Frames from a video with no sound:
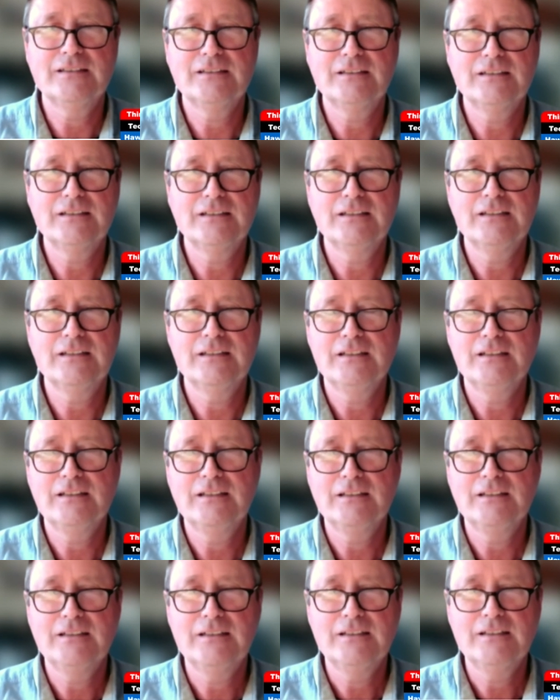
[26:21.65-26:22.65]

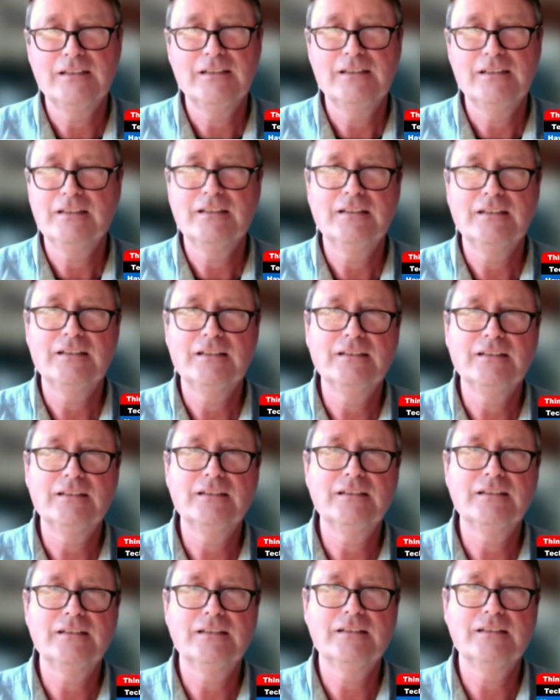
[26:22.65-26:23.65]

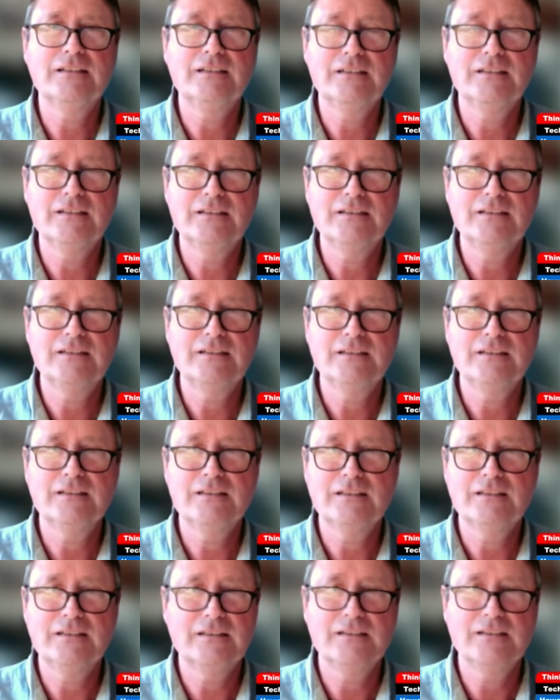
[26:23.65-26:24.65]

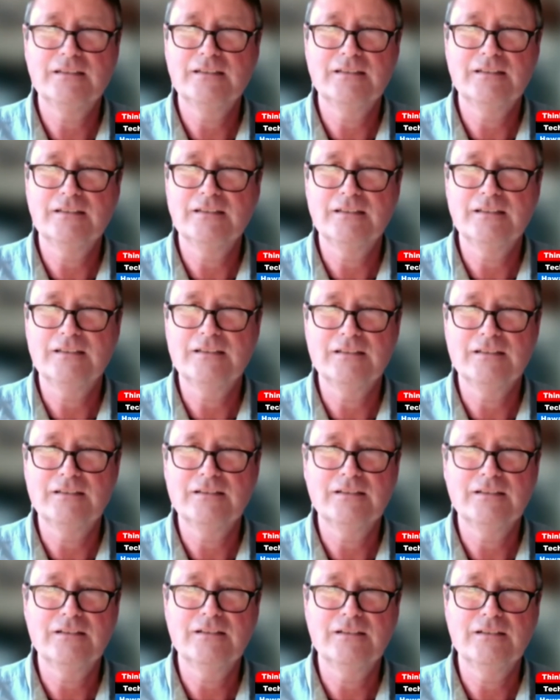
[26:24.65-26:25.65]

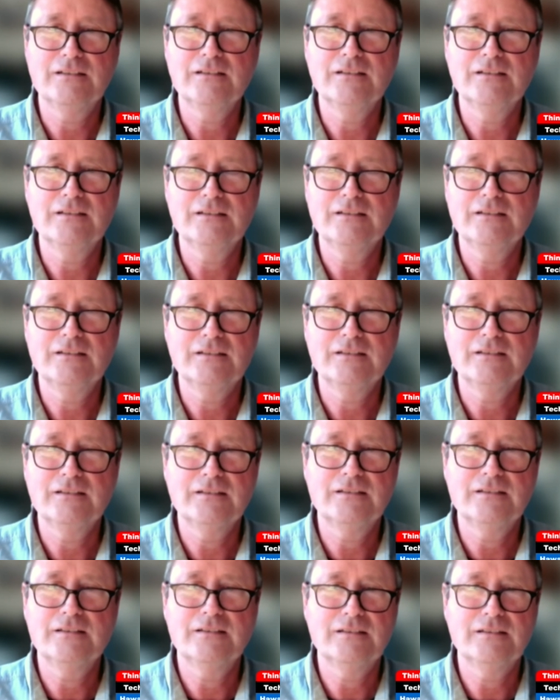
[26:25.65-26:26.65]

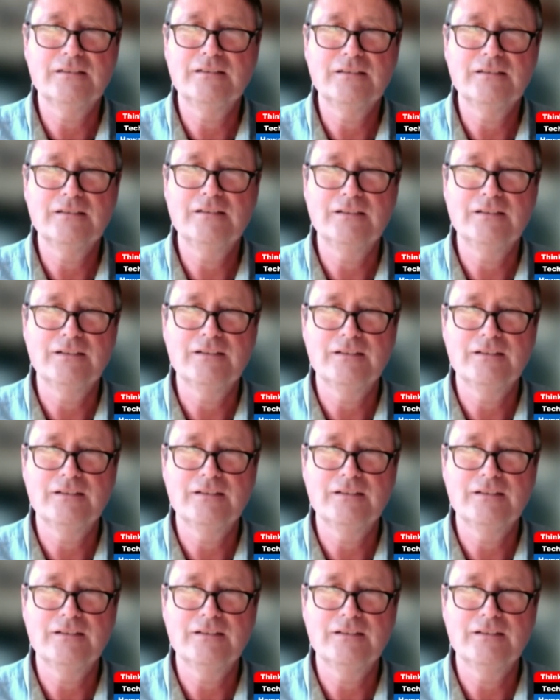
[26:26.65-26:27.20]
This person isn't speaking.